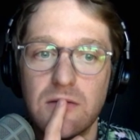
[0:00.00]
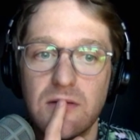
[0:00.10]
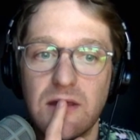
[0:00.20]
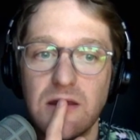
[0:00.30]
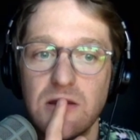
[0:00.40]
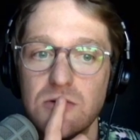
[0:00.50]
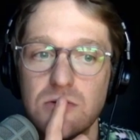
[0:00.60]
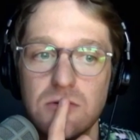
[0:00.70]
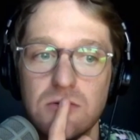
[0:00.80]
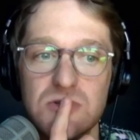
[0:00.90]
Thank
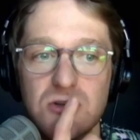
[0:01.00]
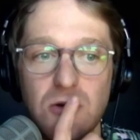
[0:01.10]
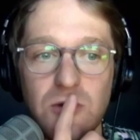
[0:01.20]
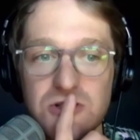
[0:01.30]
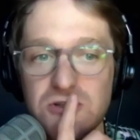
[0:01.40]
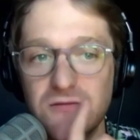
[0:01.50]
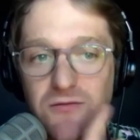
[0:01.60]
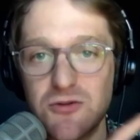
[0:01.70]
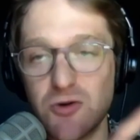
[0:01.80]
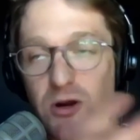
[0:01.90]
you so much
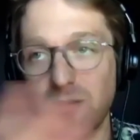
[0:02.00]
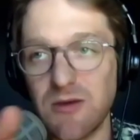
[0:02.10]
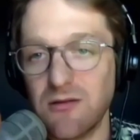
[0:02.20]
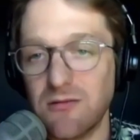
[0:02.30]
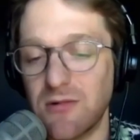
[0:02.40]
for joining me.